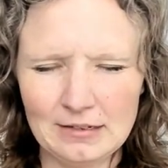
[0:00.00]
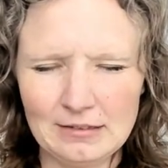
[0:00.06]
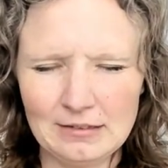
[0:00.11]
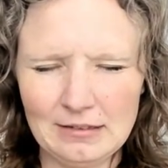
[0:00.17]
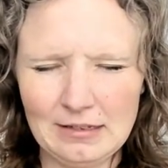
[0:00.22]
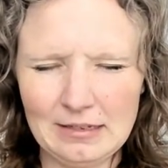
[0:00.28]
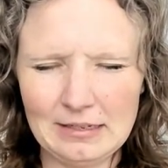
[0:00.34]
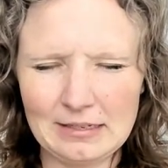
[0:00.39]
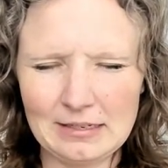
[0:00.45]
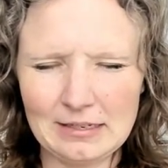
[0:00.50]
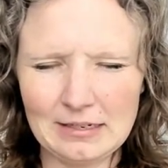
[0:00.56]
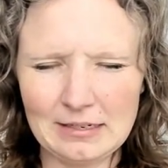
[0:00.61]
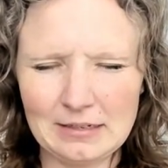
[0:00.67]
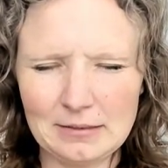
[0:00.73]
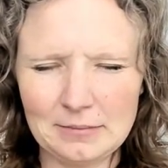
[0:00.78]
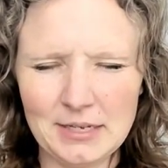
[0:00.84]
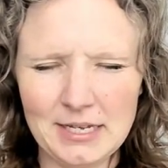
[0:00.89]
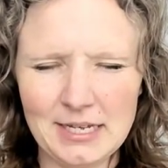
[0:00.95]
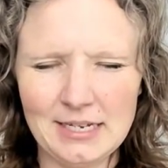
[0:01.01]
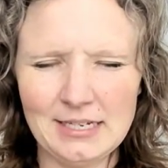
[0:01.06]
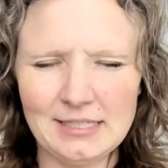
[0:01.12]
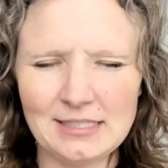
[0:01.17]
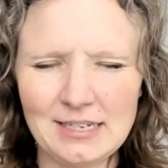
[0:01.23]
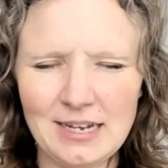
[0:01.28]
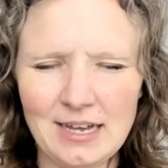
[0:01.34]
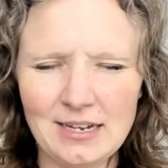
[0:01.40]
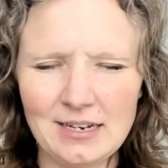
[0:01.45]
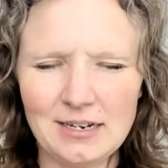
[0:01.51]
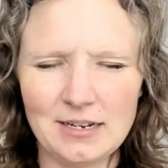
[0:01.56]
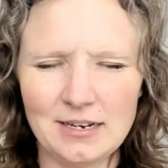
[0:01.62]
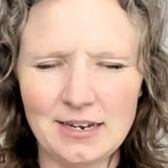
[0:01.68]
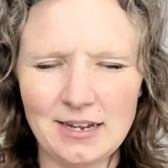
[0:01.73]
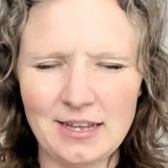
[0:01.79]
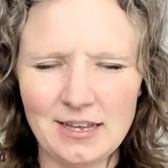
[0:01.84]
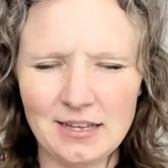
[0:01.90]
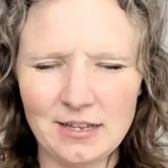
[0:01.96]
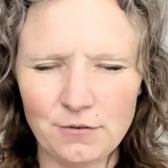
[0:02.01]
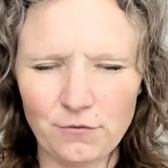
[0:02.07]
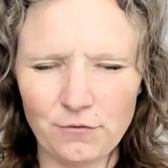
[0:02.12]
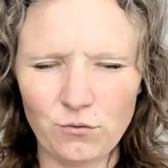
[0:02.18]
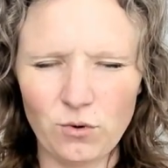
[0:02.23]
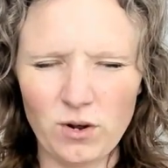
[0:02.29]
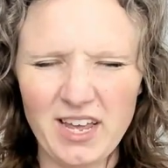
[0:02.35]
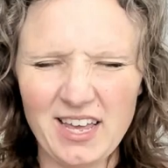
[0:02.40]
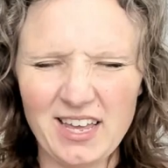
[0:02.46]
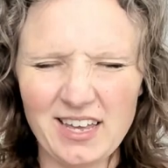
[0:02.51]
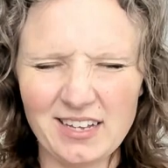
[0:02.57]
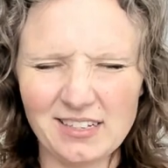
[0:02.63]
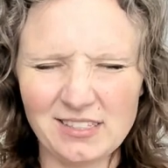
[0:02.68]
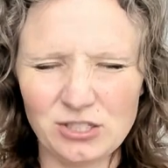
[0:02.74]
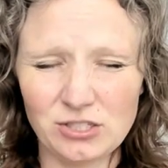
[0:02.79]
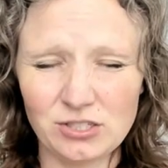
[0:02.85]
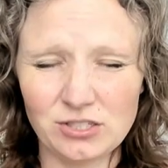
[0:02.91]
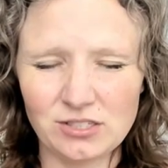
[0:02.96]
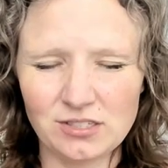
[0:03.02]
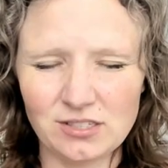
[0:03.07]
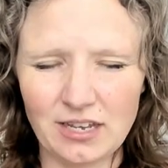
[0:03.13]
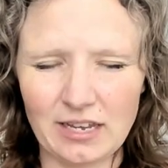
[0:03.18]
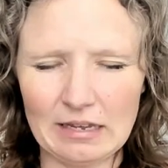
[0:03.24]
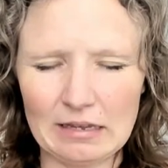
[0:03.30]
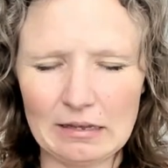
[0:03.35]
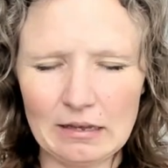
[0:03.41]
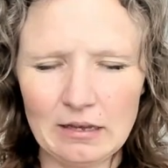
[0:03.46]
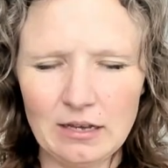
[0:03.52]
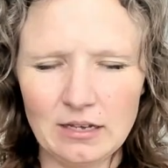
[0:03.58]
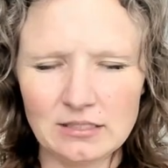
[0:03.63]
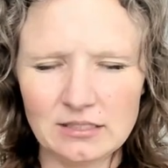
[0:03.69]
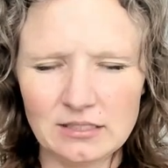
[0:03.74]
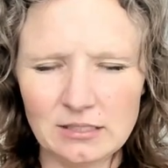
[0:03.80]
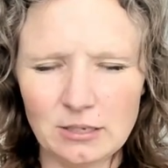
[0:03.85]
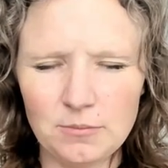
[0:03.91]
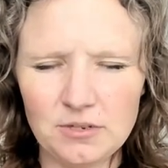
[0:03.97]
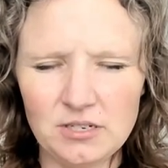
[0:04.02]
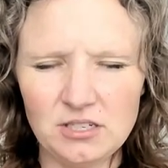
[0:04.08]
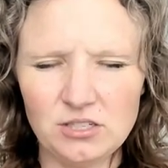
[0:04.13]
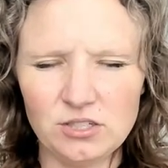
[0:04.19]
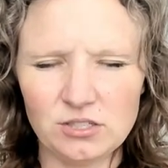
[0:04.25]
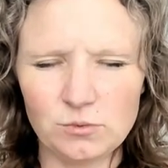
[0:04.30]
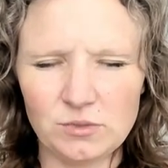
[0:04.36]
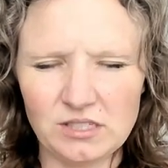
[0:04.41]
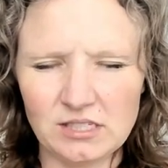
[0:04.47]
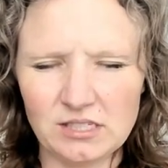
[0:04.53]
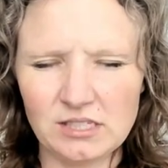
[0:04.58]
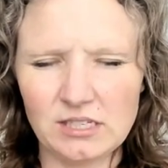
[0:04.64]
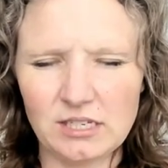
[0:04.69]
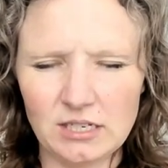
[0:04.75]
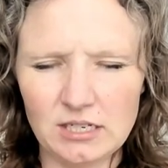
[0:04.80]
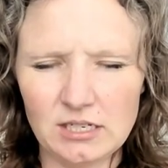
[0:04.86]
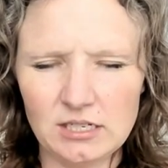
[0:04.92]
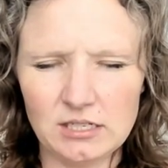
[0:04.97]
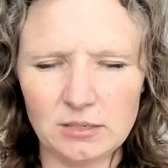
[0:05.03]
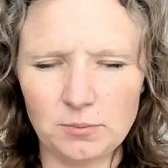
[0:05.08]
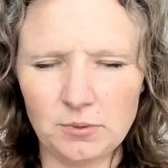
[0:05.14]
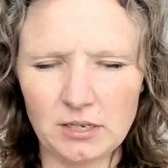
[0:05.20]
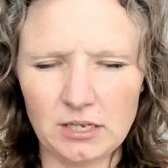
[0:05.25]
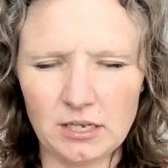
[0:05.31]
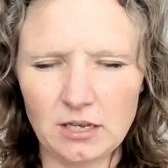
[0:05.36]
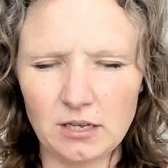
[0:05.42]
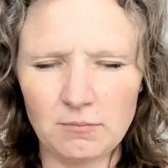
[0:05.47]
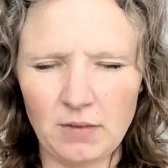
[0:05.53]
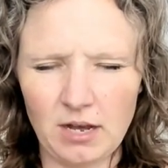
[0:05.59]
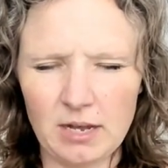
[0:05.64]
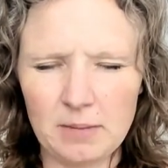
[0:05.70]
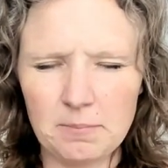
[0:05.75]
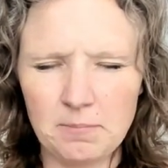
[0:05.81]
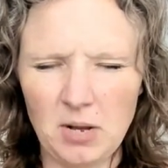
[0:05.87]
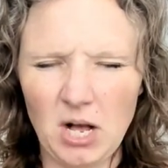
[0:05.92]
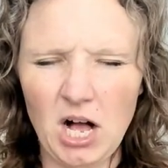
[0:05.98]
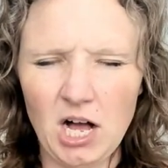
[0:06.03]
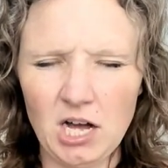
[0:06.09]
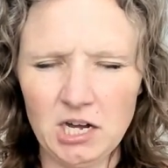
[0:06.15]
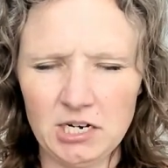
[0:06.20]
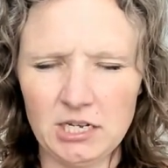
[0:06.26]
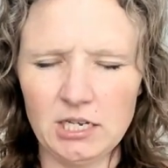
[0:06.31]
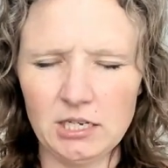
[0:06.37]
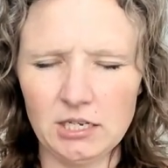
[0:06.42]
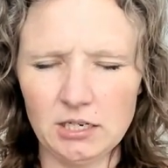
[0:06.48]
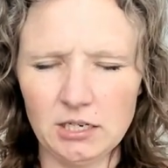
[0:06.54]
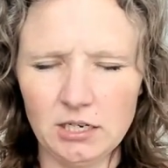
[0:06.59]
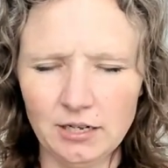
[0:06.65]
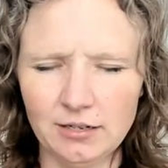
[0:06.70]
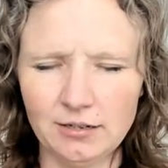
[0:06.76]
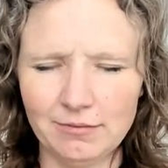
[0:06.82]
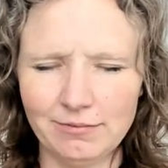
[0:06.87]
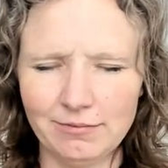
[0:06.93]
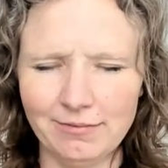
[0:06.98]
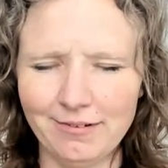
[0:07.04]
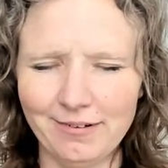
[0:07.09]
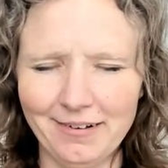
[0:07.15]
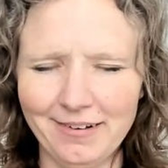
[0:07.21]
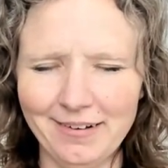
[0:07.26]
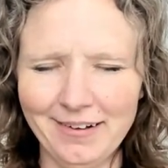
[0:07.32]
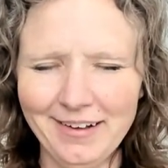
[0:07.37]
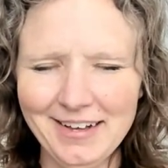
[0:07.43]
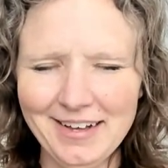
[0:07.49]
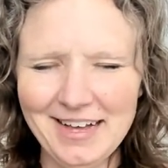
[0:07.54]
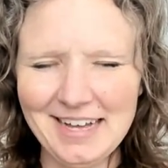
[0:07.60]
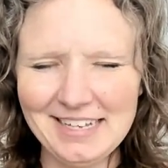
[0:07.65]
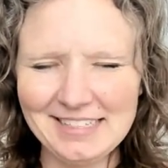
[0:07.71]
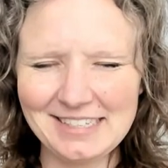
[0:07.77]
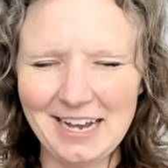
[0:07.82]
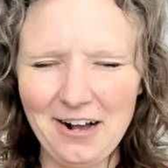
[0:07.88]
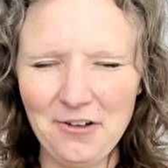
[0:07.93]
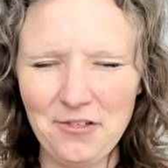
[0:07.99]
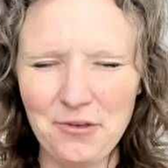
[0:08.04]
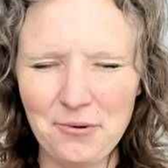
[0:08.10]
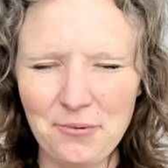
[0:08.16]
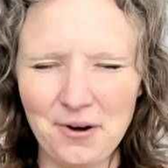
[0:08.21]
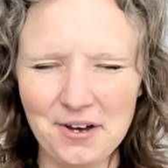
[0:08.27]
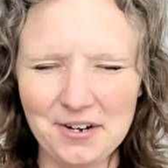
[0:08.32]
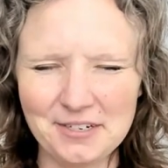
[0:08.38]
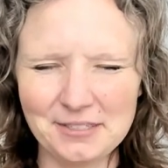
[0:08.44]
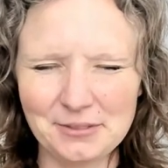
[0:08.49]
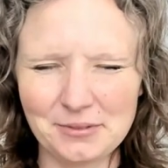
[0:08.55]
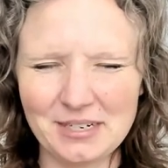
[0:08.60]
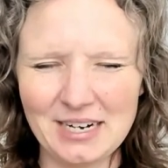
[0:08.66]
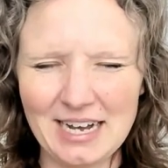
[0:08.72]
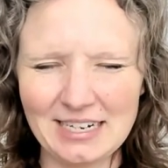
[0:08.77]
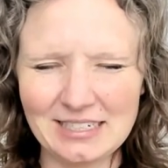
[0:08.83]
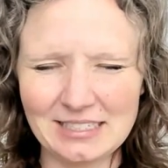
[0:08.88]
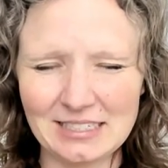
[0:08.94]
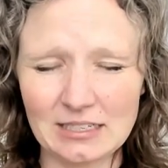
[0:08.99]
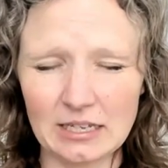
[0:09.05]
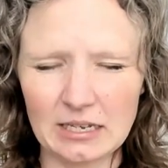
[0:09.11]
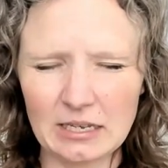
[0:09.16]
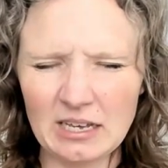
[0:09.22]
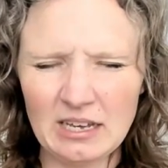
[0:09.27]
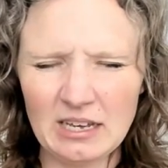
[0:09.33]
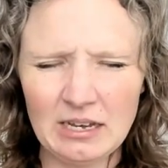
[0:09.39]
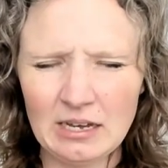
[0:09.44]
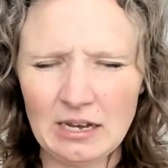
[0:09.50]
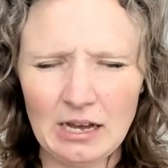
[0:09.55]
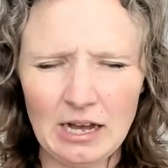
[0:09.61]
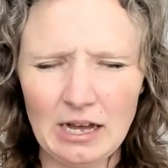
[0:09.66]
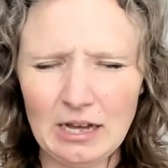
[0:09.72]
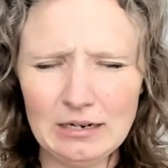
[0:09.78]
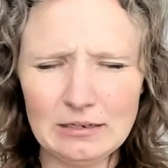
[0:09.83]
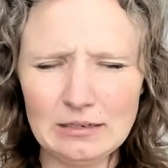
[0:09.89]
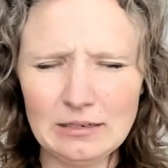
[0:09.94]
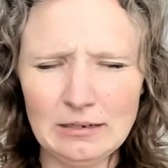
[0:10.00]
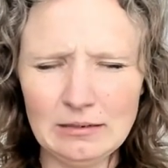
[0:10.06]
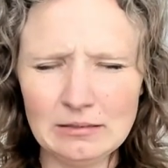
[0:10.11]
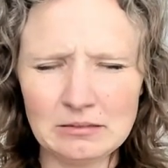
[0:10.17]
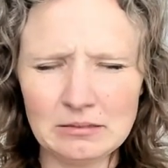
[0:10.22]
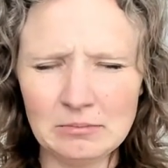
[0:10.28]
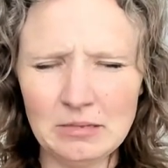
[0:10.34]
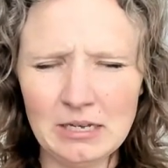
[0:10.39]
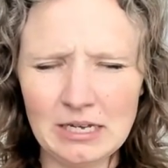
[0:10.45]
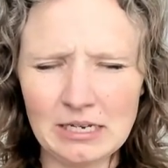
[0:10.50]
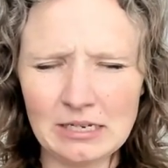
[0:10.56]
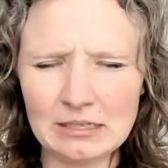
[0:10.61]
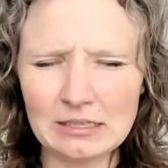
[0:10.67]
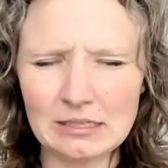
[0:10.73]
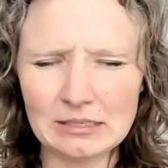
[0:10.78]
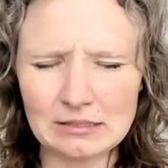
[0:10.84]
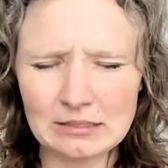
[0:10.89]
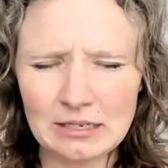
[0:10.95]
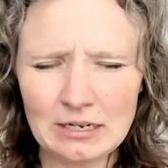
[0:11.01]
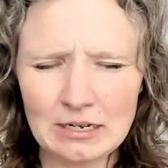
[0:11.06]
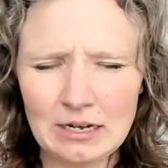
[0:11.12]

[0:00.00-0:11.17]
Like, um, and it's not in a negative way. It's just like somebody just went skinny dipping in my body. That's how the water's reacting. Like, I don't know what to make of this.